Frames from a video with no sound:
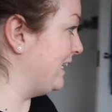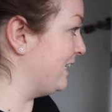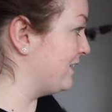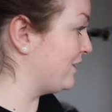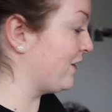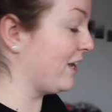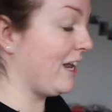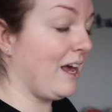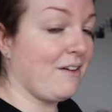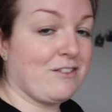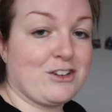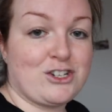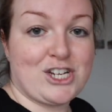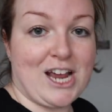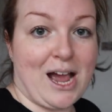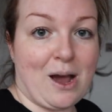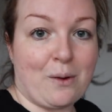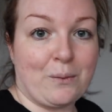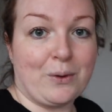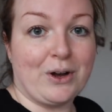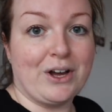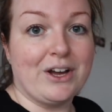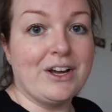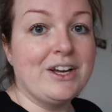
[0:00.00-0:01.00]
need to go and have a
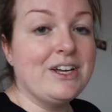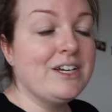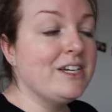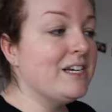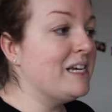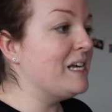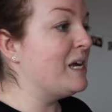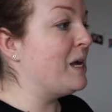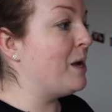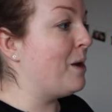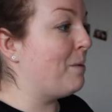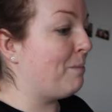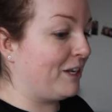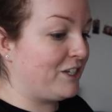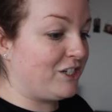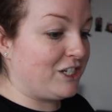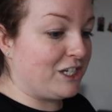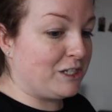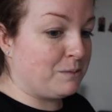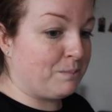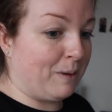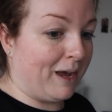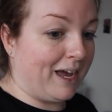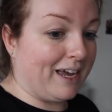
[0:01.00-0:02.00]
shower.
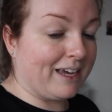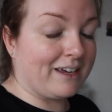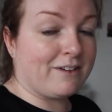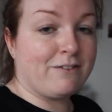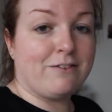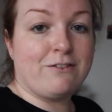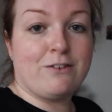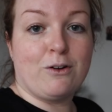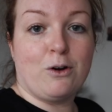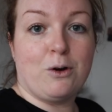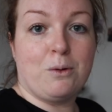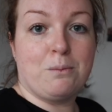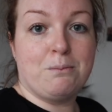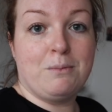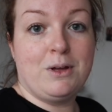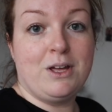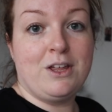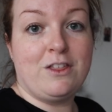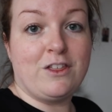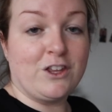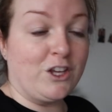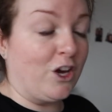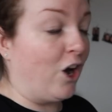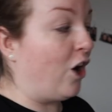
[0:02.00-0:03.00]
Benji's back from
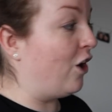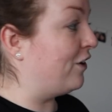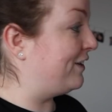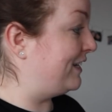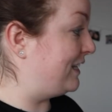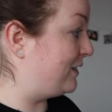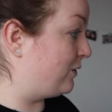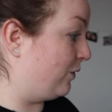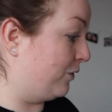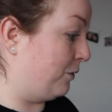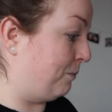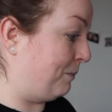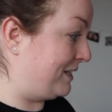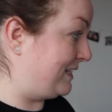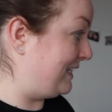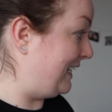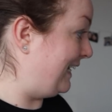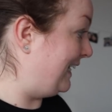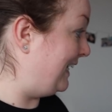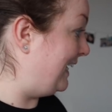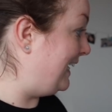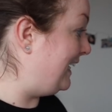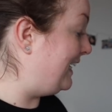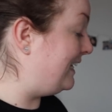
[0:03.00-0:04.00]
the yard he's got the bits
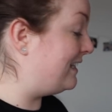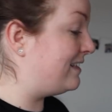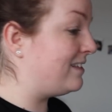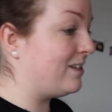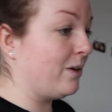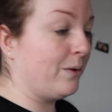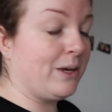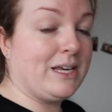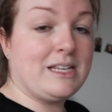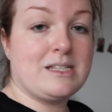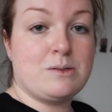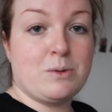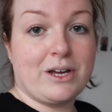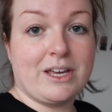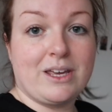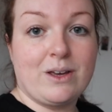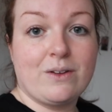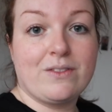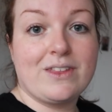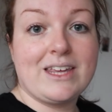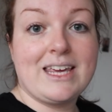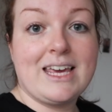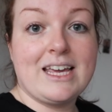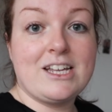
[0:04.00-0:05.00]
he needs, so he's working
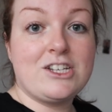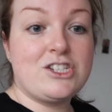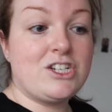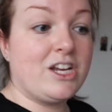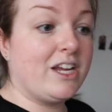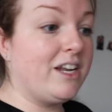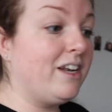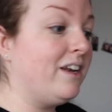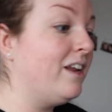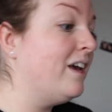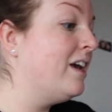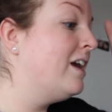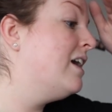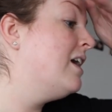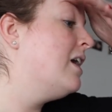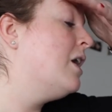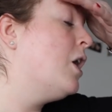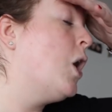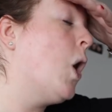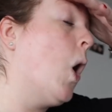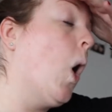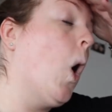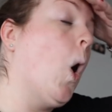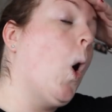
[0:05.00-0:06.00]
on the kitchen.
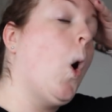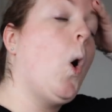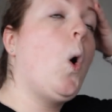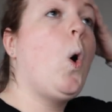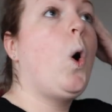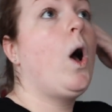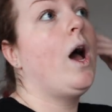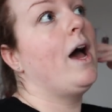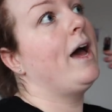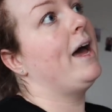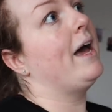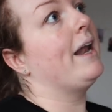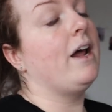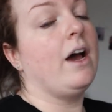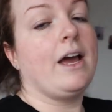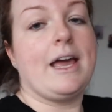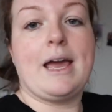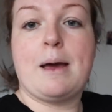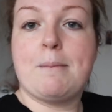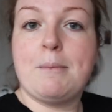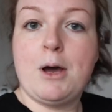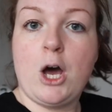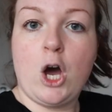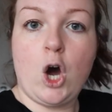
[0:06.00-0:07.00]
Oh, and I
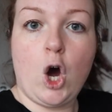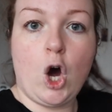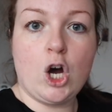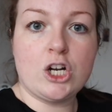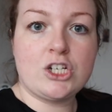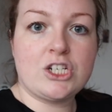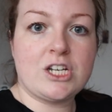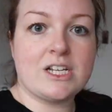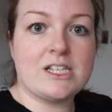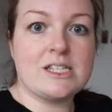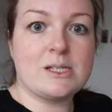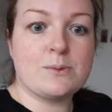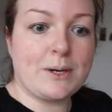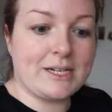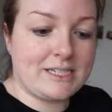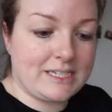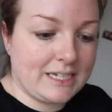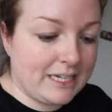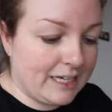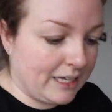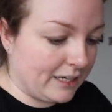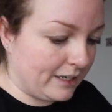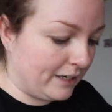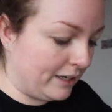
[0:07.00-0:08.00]
am hot and
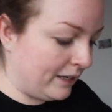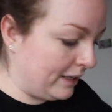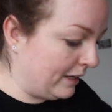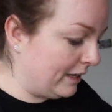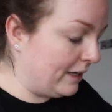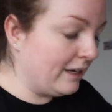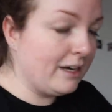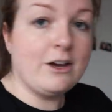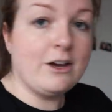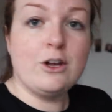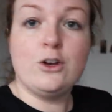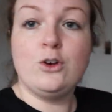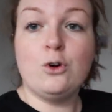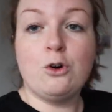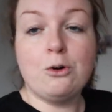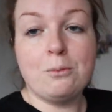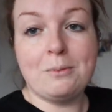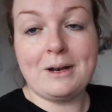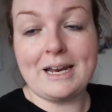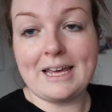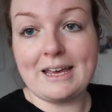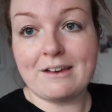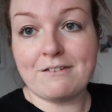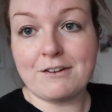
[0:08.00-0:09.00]
sweaty and
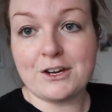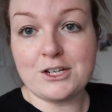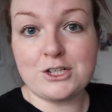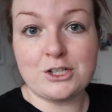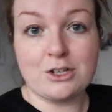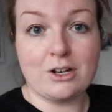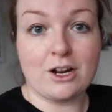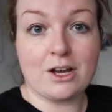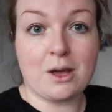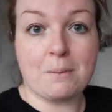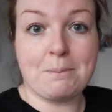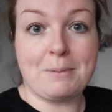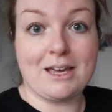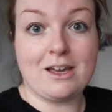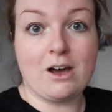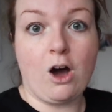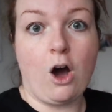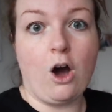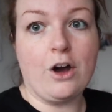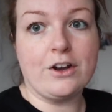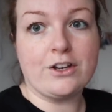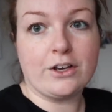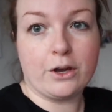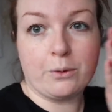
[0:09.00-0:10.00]
normally if I do like a big
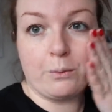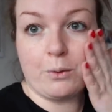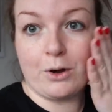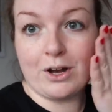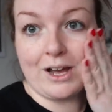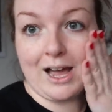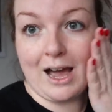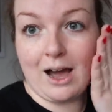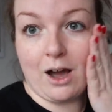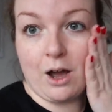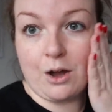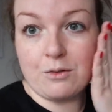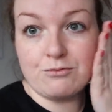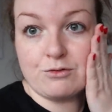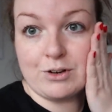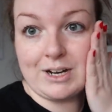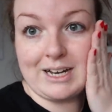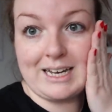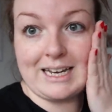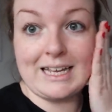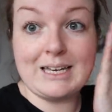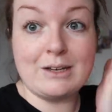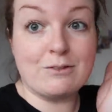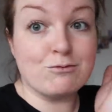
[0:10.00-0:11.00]
cardio workout, I'm
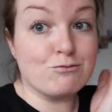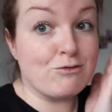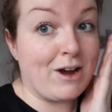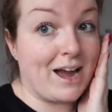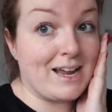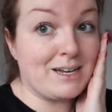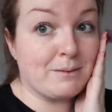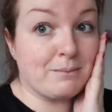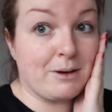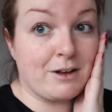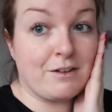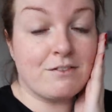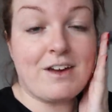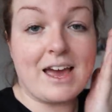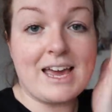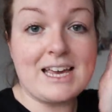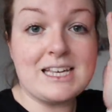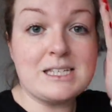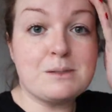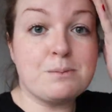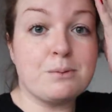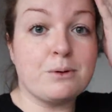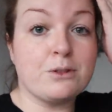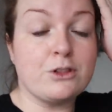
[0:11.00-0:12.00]
really red in my
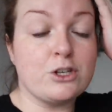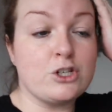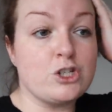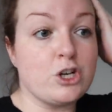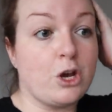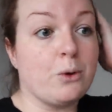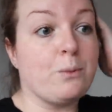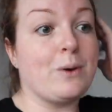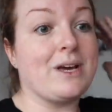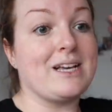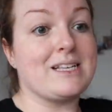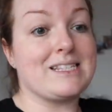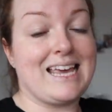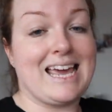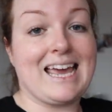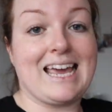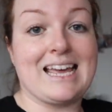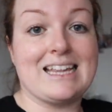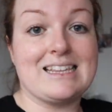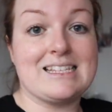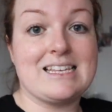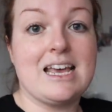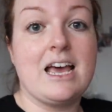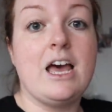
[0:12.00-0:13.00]
face, but the Joe Wicks
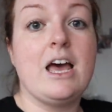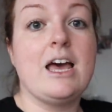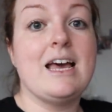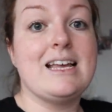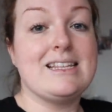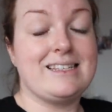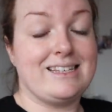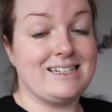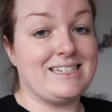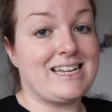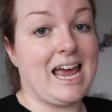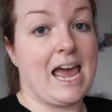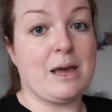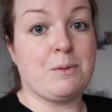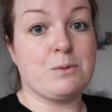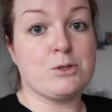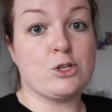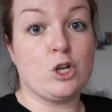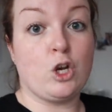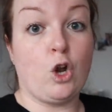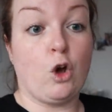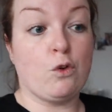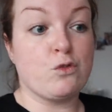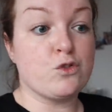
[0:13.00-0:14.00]
HIIT today
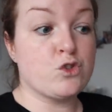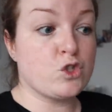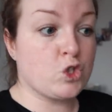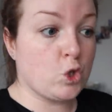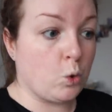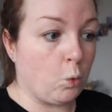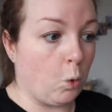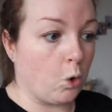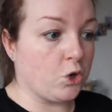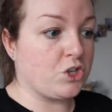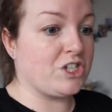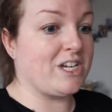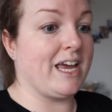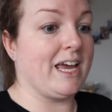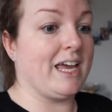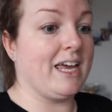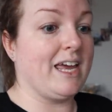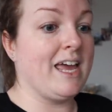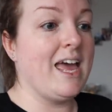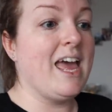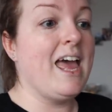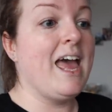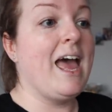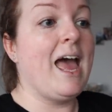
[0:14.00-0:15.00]
was a lot of
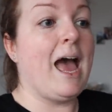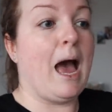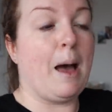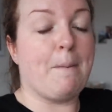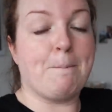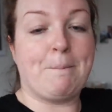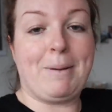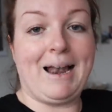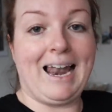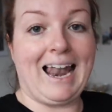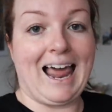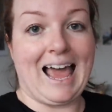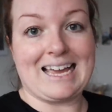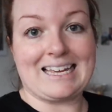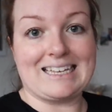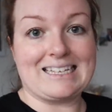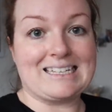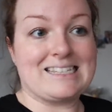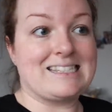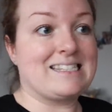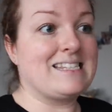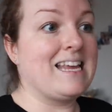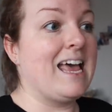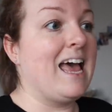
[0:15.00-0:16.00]
squatting and
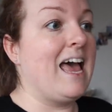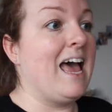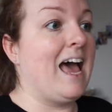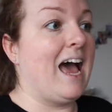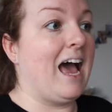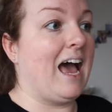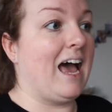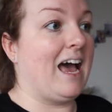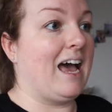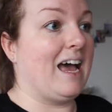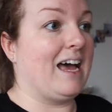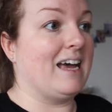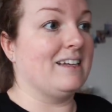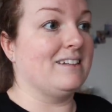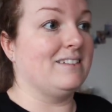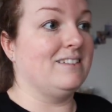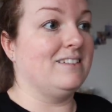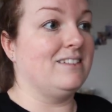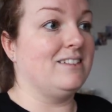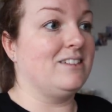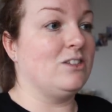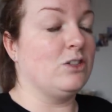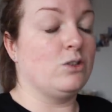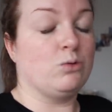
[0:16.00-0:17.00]
planks
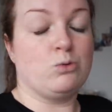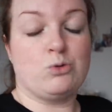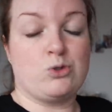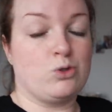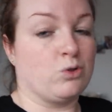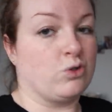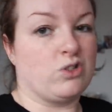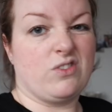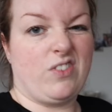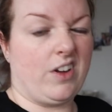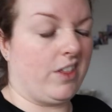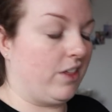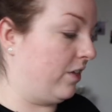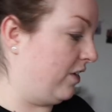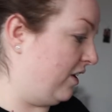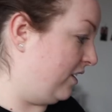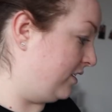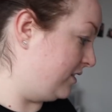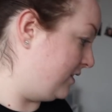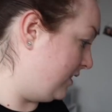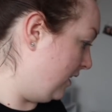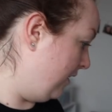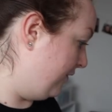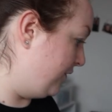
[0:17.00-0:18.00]
and all sorts of other
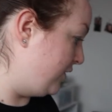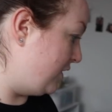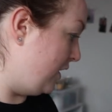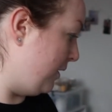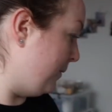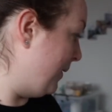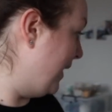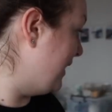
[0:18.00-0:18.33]
stuff. So